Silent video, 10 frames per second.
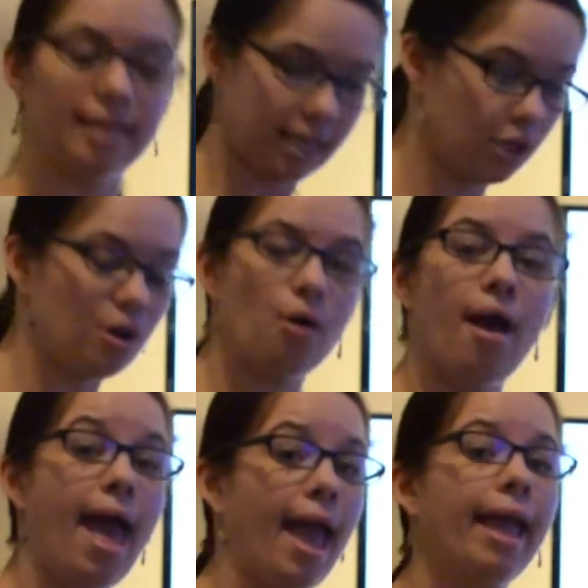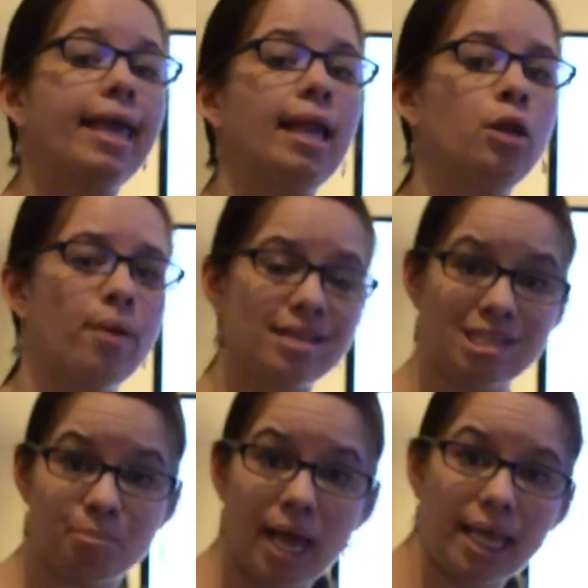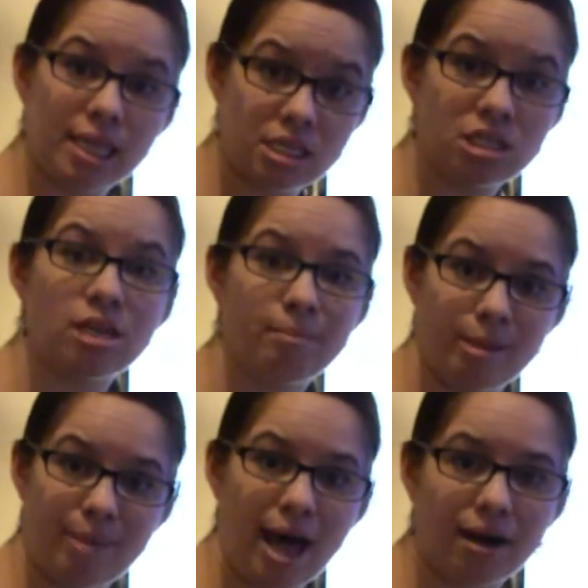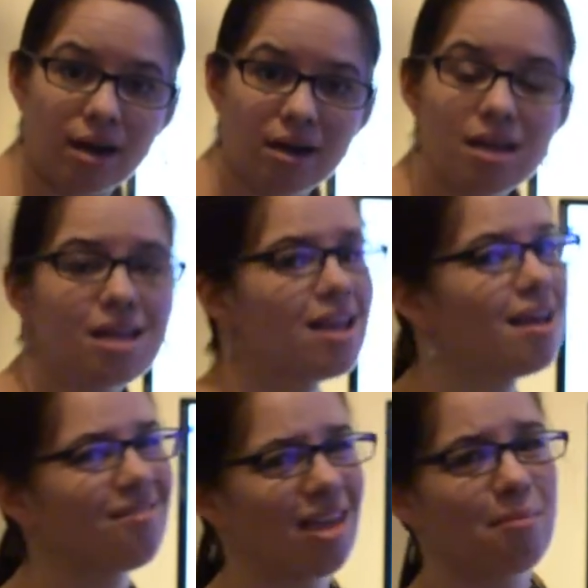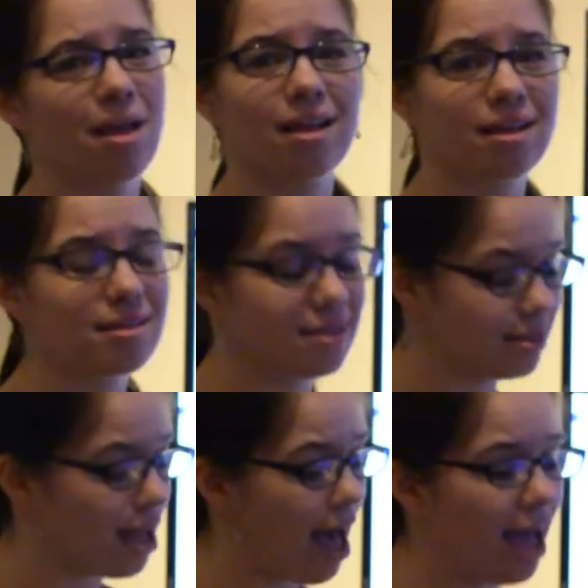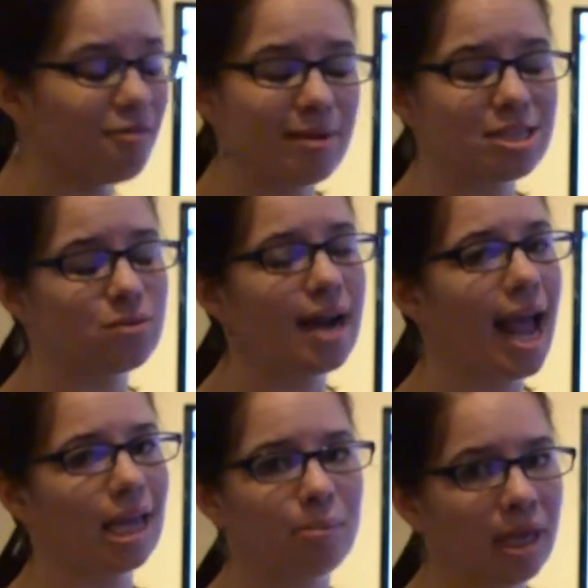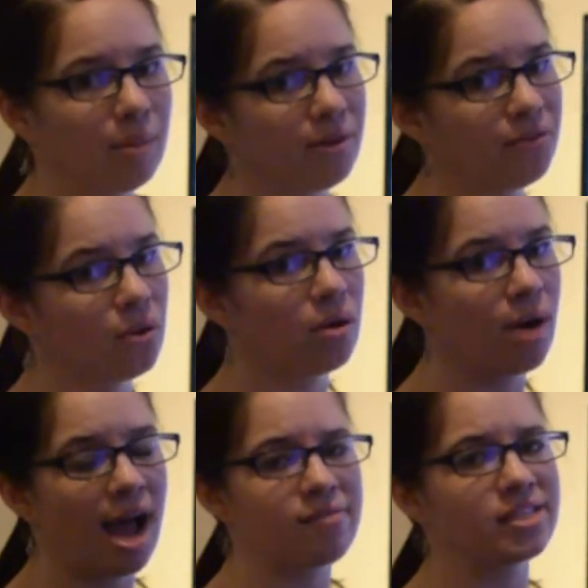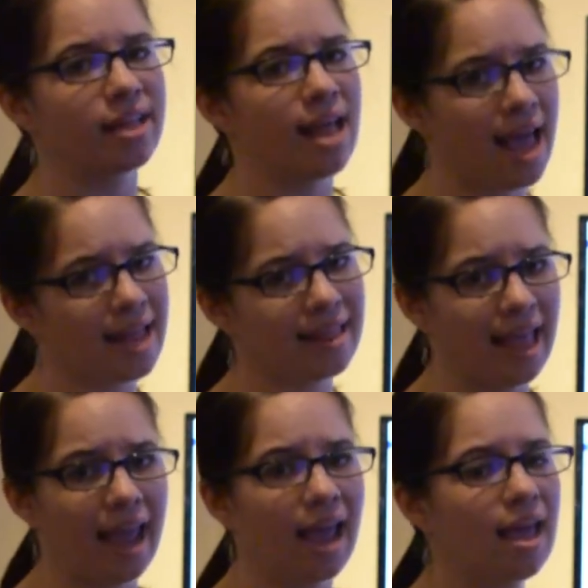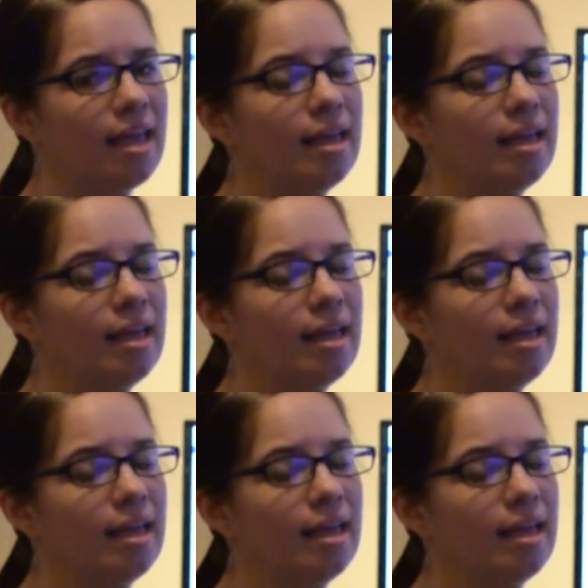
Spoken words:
Hey, can you explain this to me better? I've been to an IEP before where I've said that and they